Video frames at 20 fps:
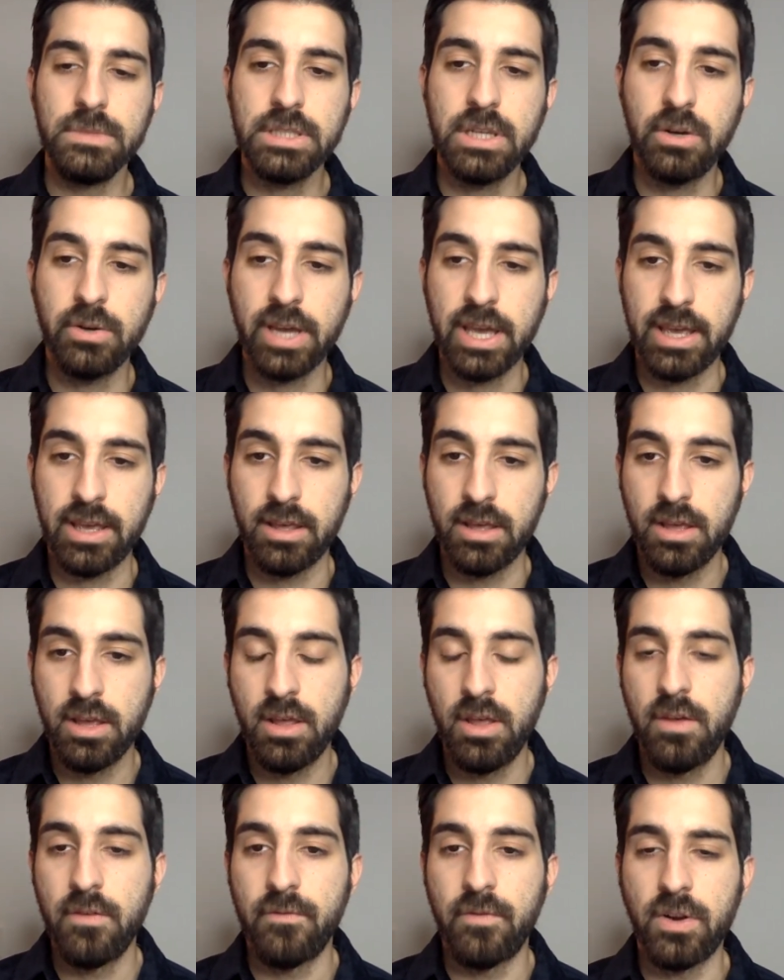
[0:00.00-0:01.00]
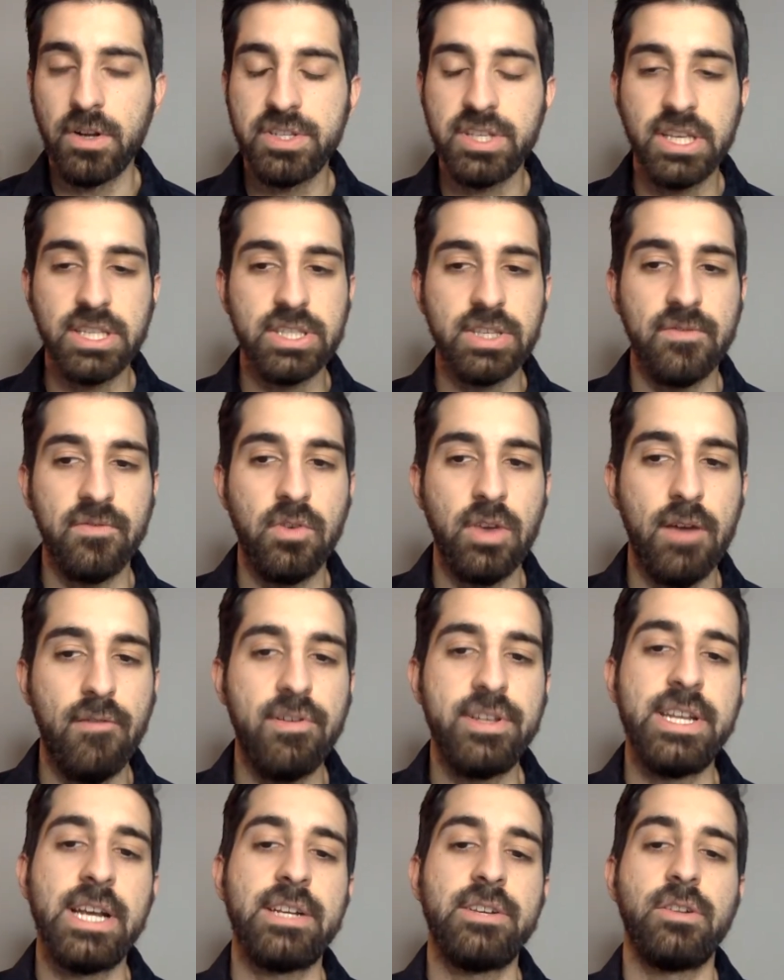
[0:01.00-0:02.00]
Okay, first thing is, if you have a
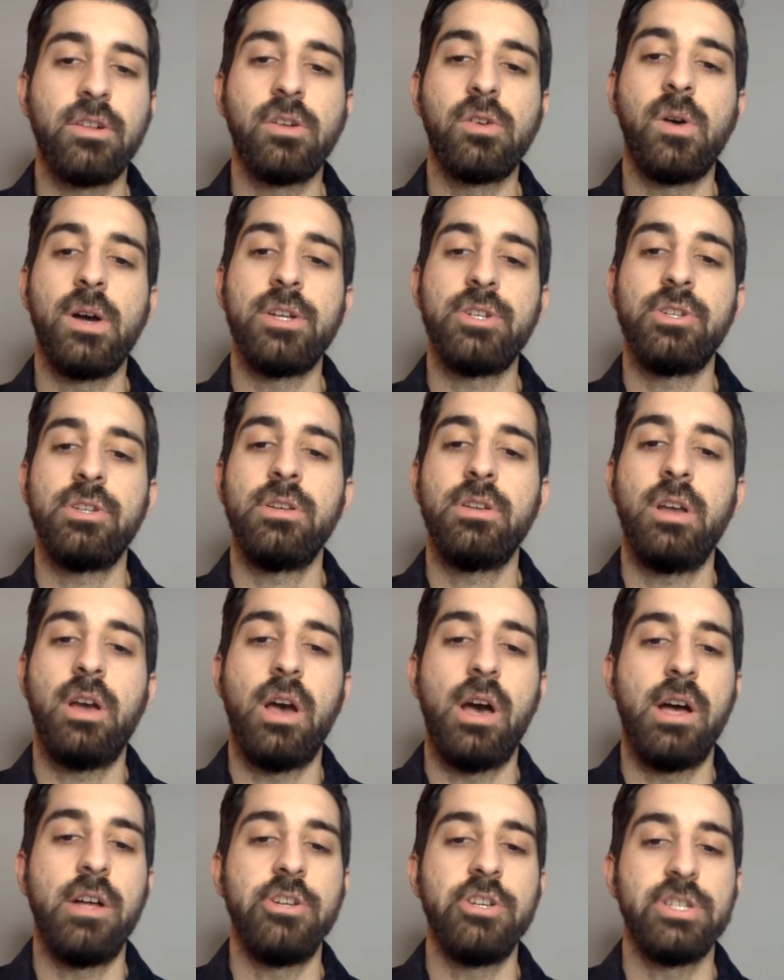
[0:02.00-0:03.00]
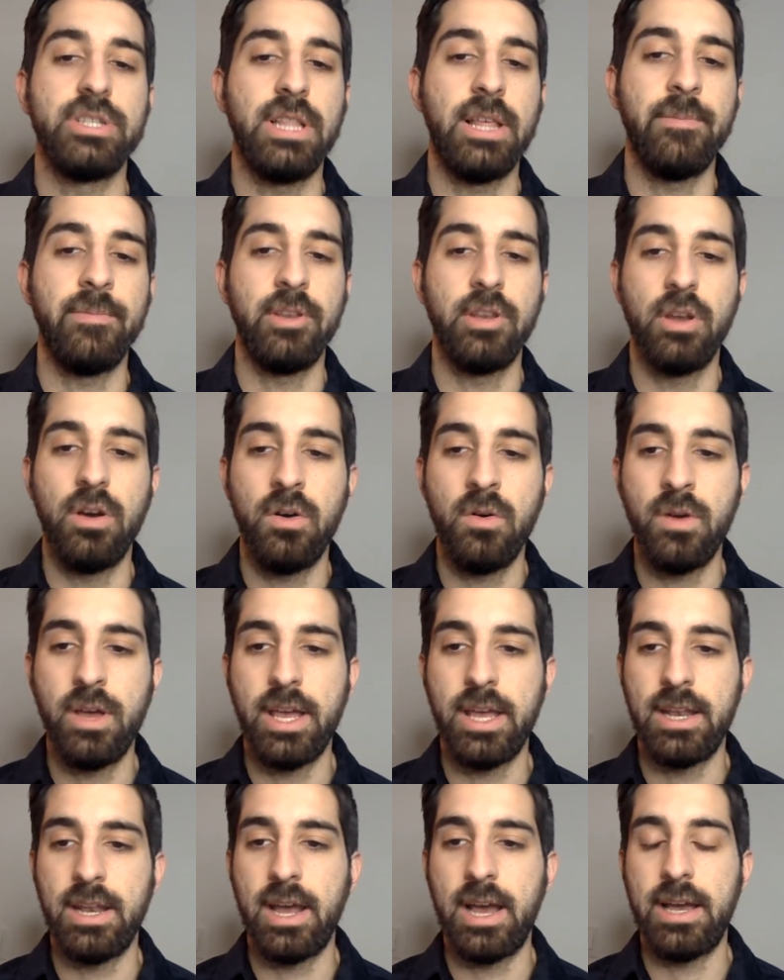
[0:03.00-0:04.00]
technical question, just let me know,
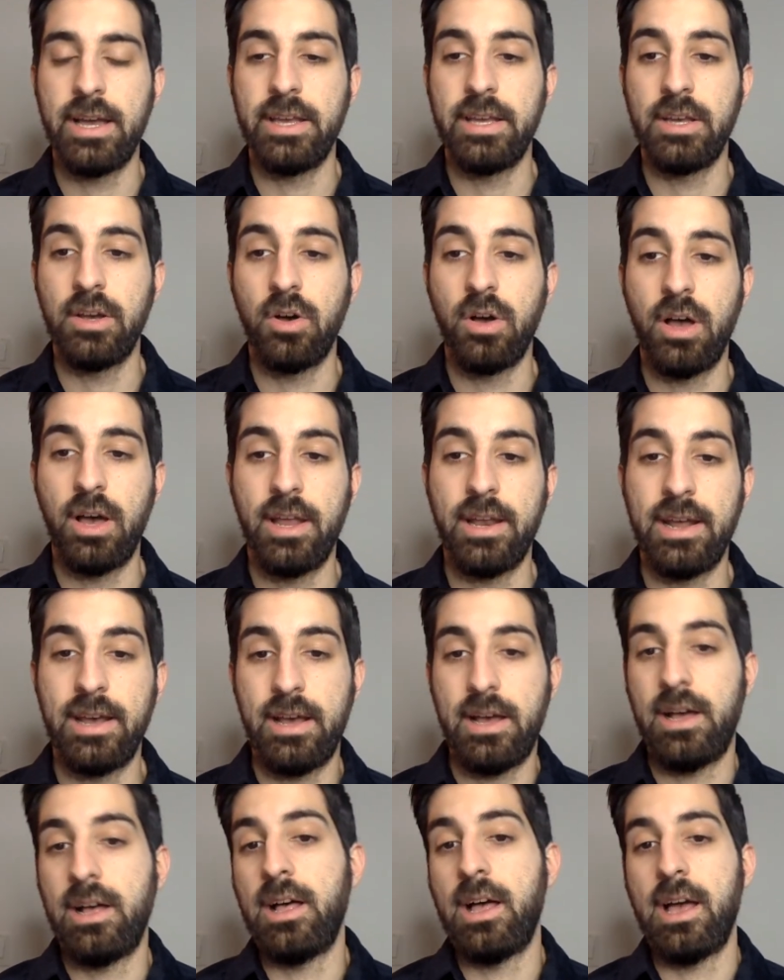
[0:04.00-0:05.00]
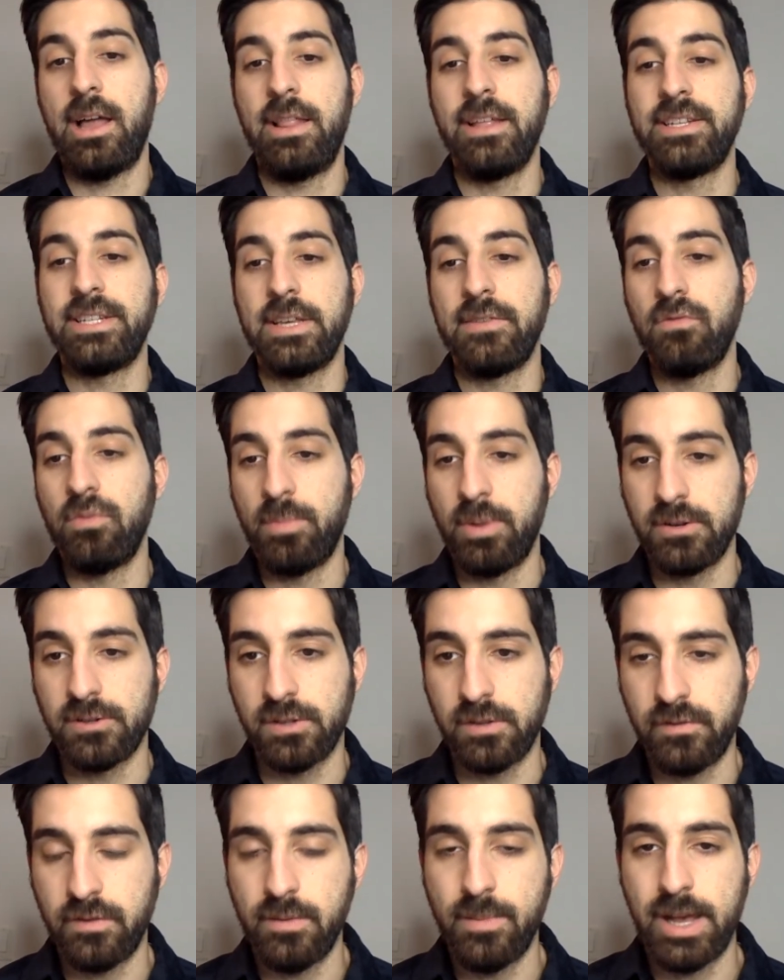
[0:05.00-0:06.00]
and I like to give you
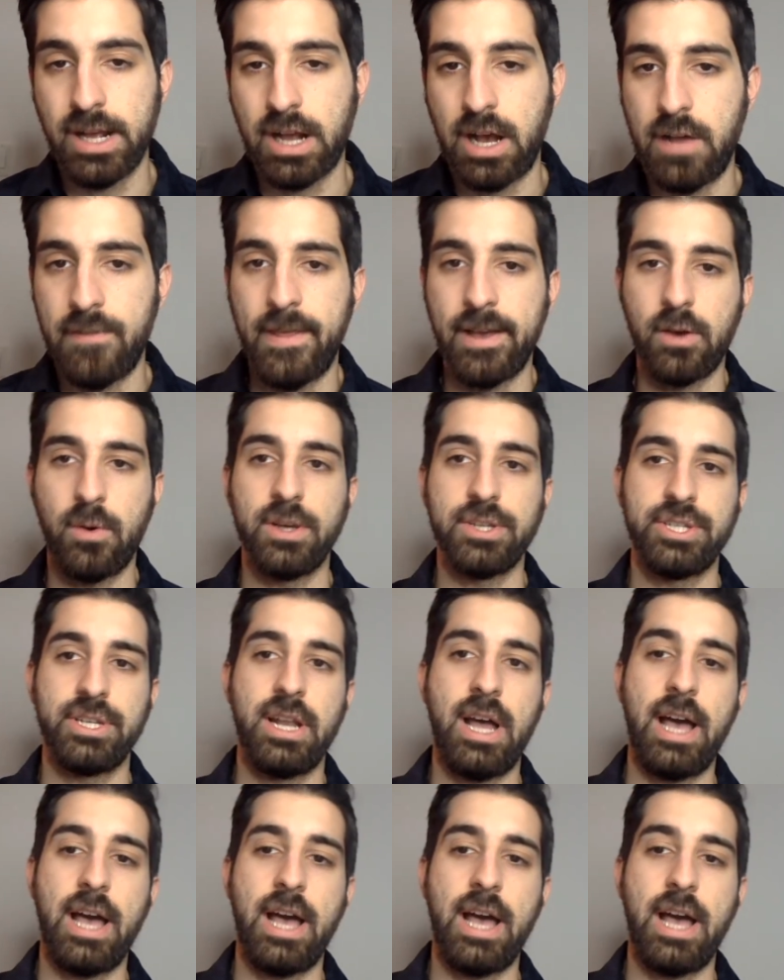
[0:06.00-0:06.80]
personal feedback on that question.